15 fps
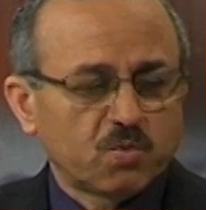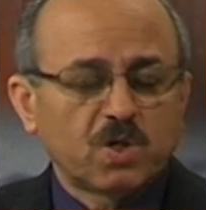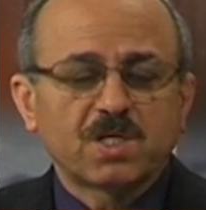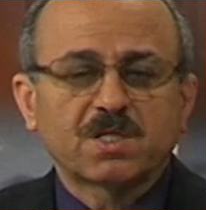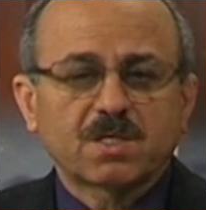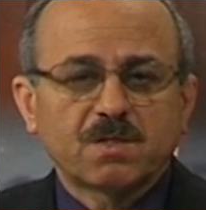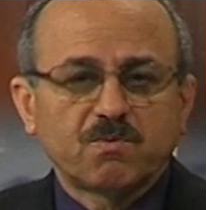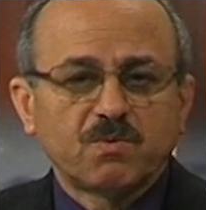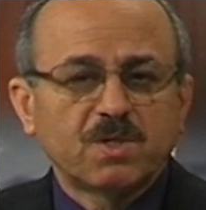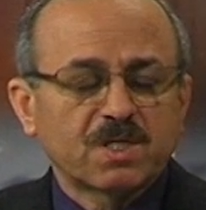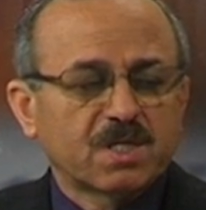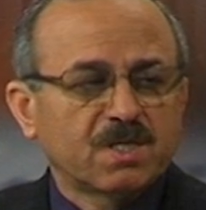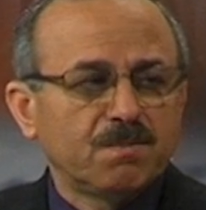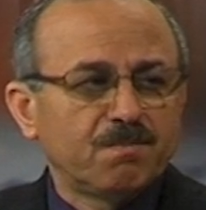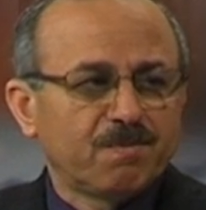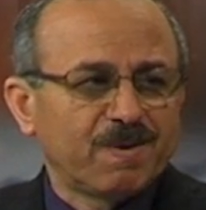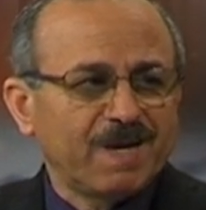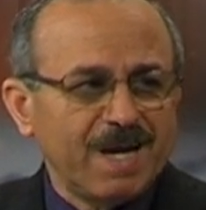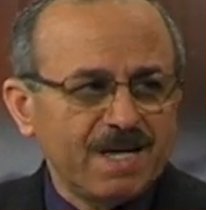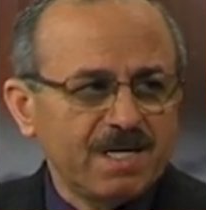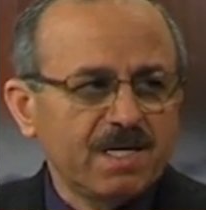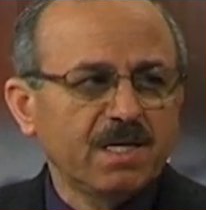were
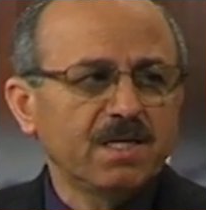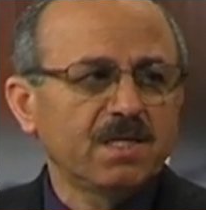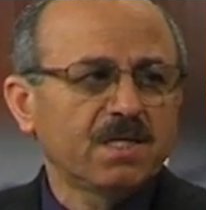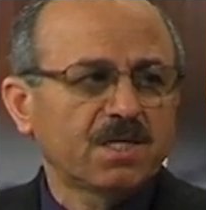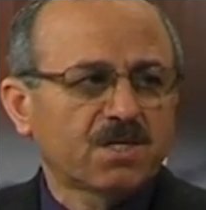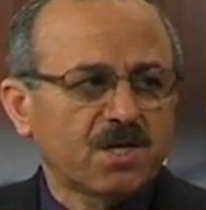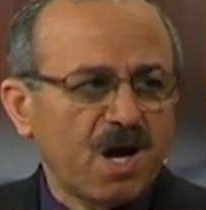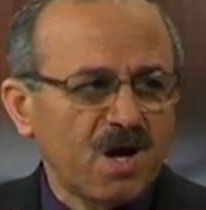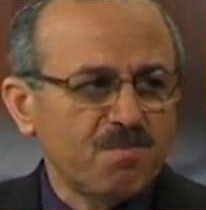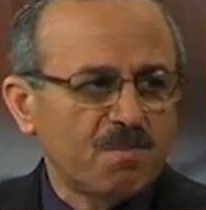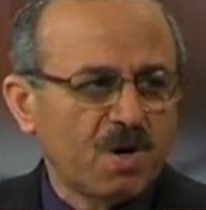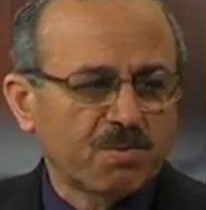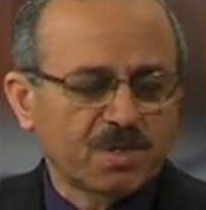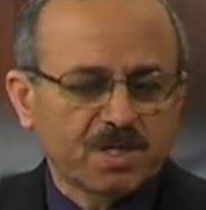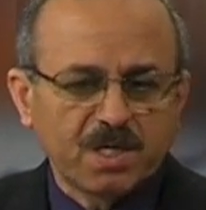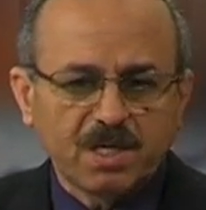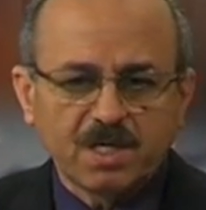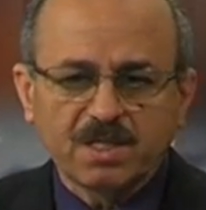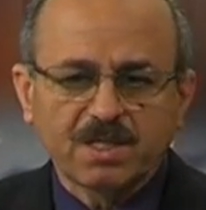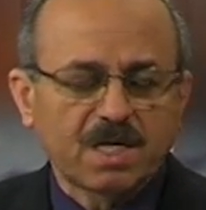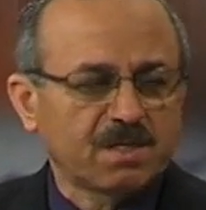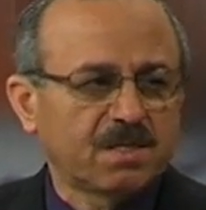complaining in the time of
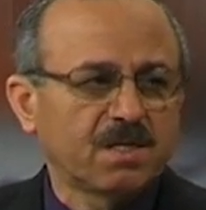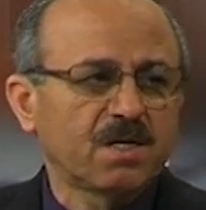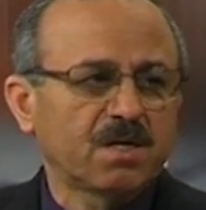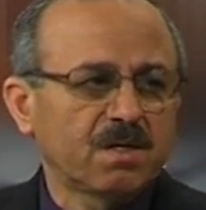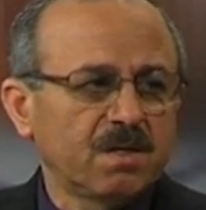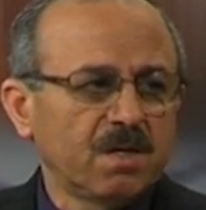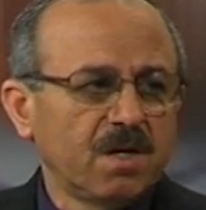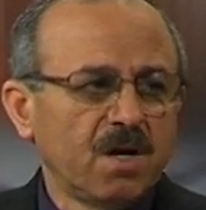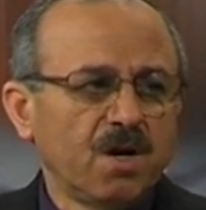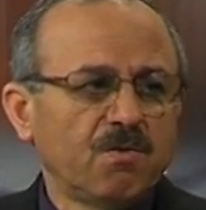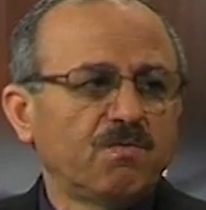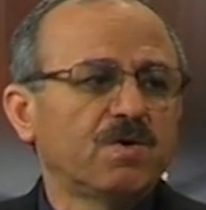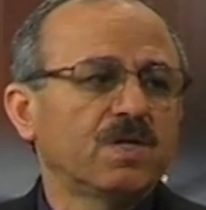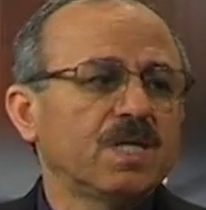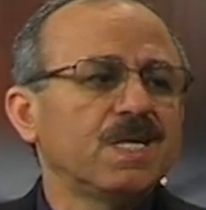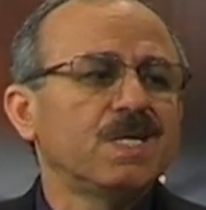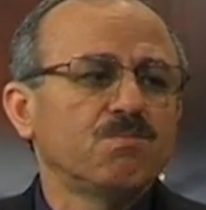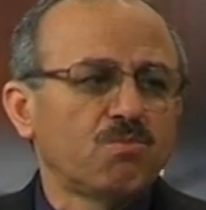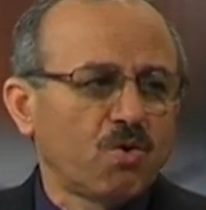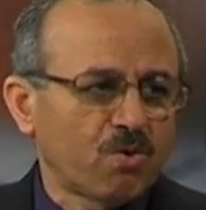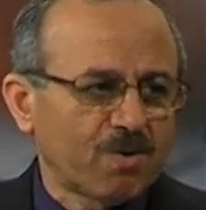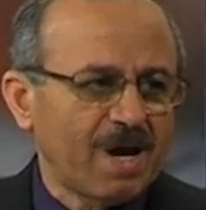King that there were
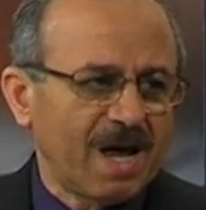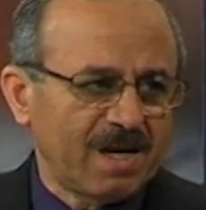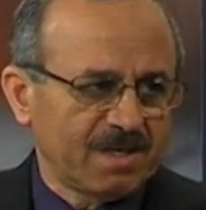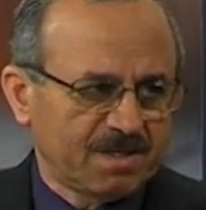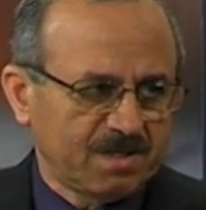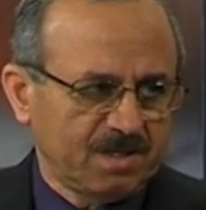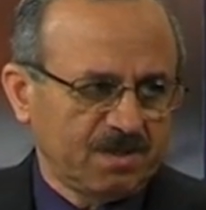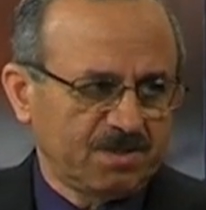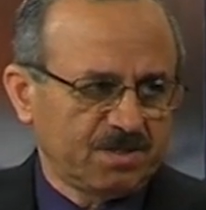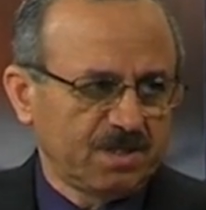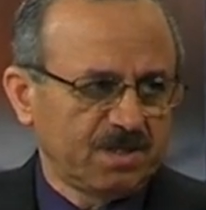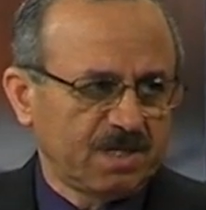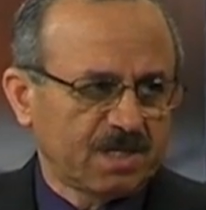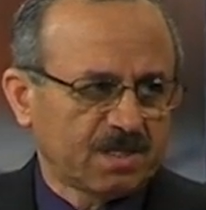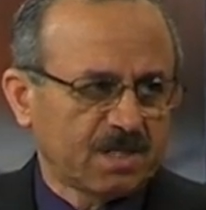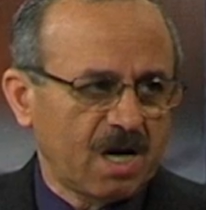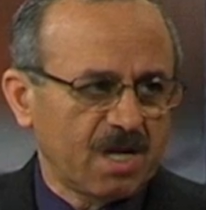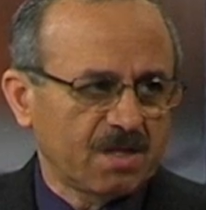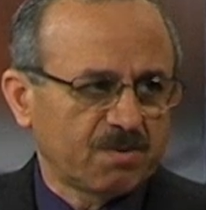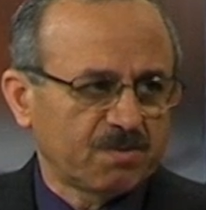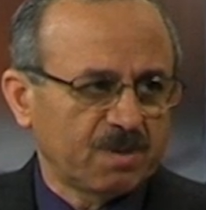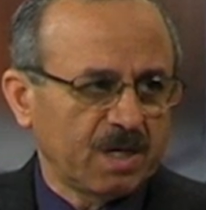immoralities in that
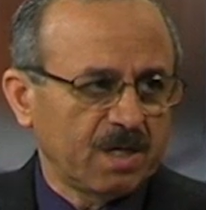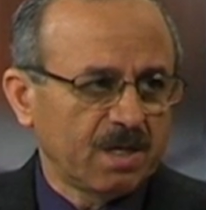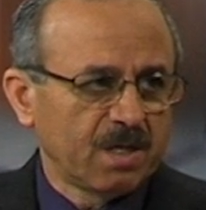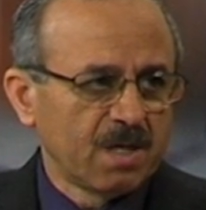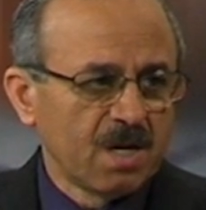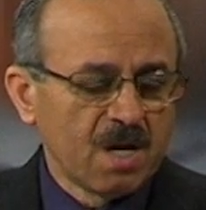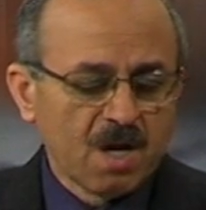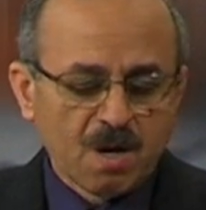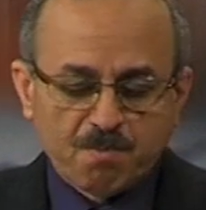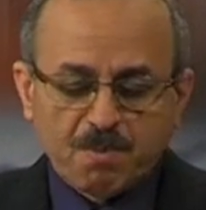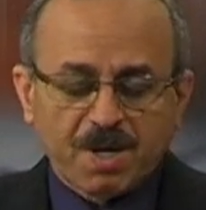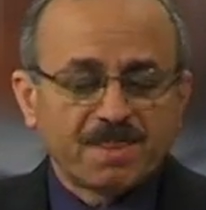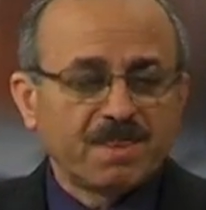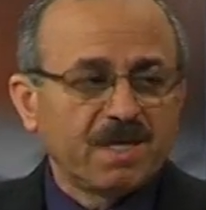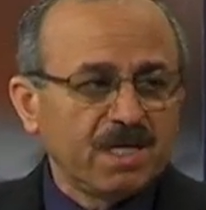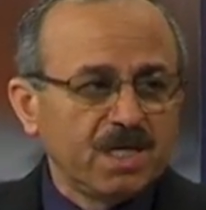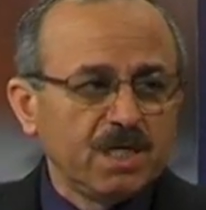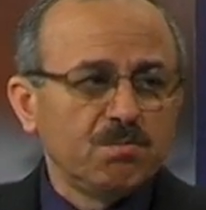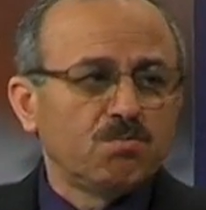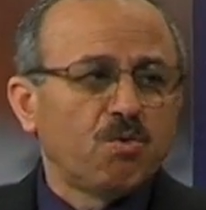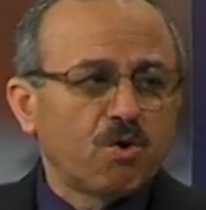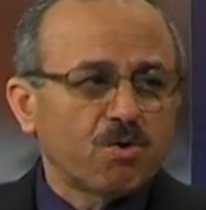country. But the
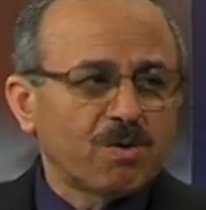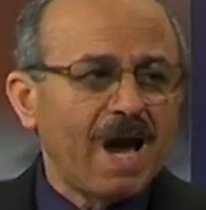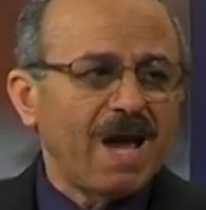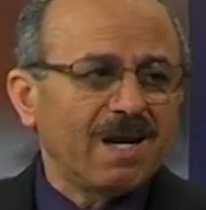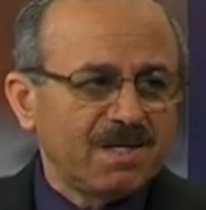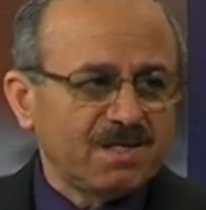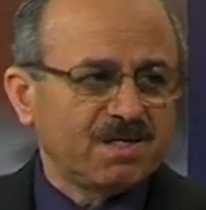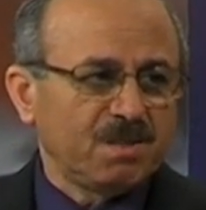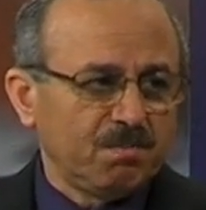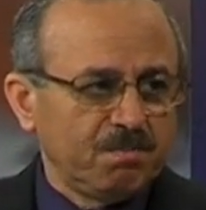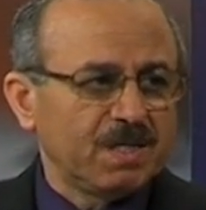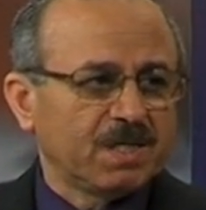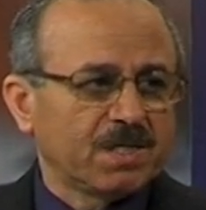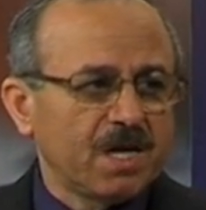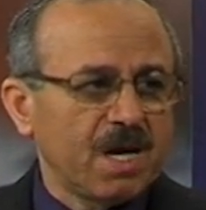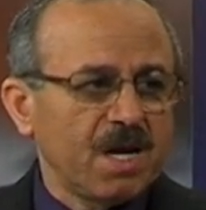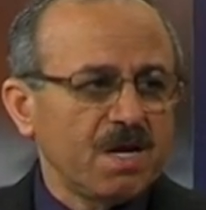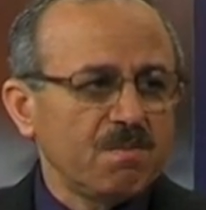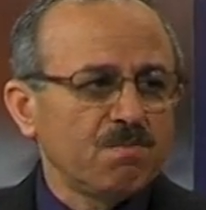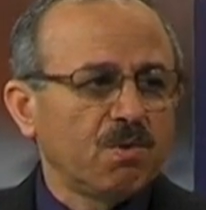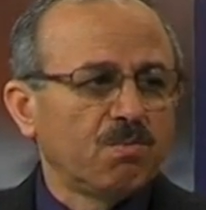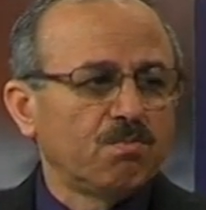immorality
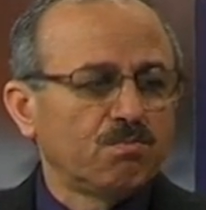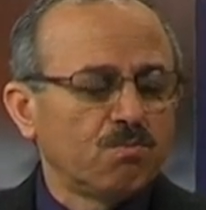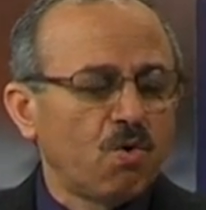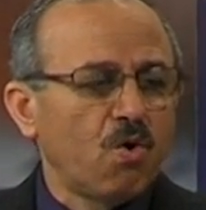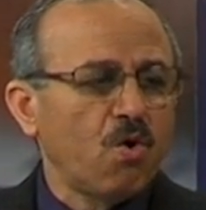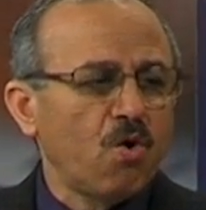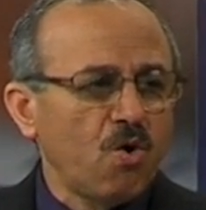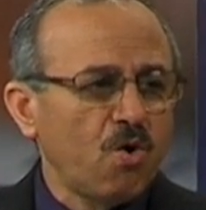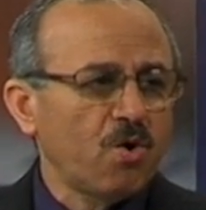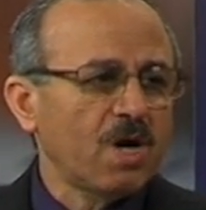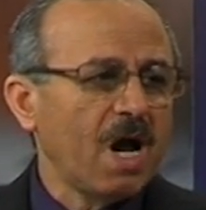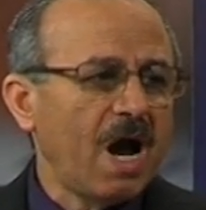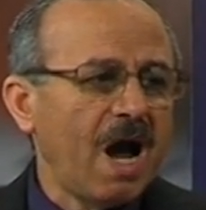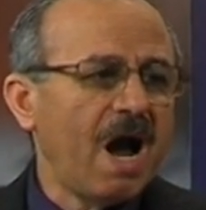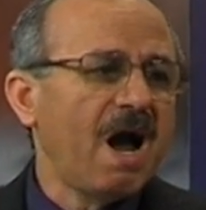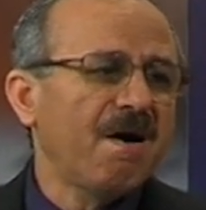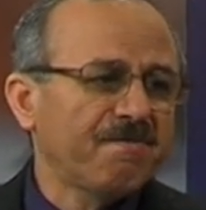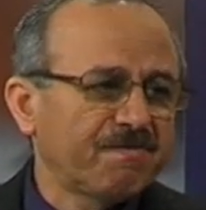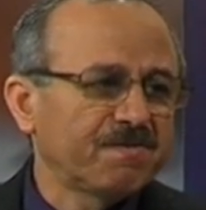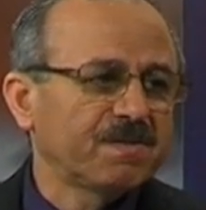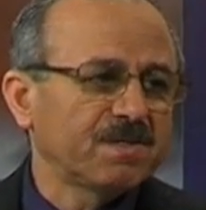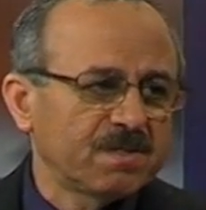became more
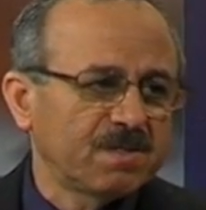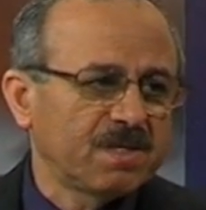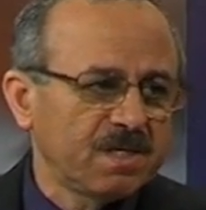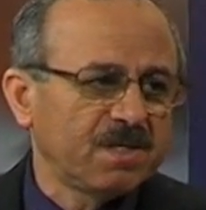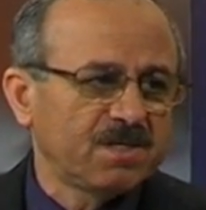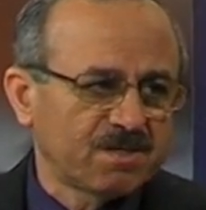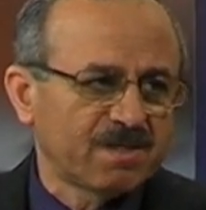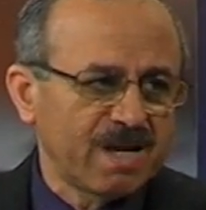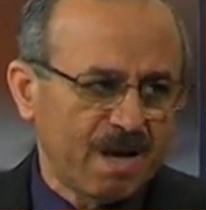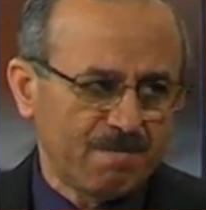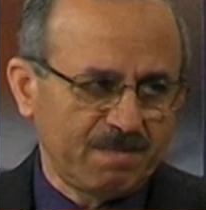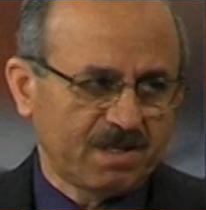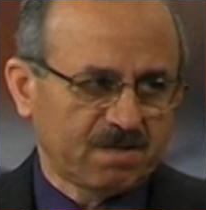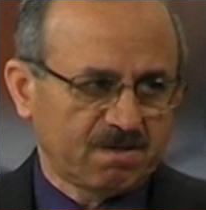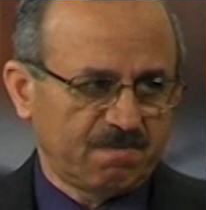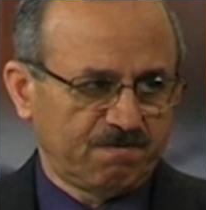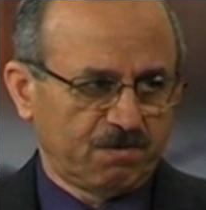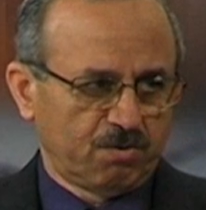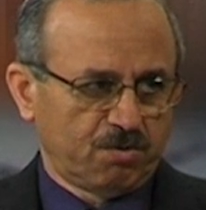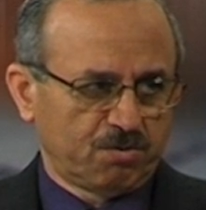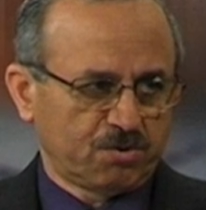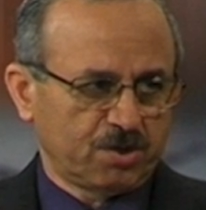after the Islamic
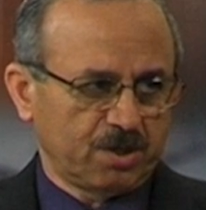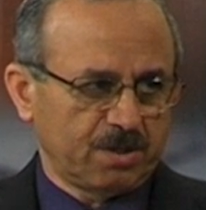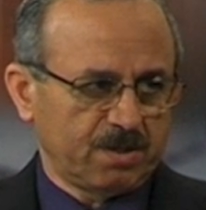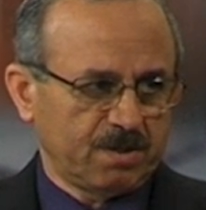Revolution.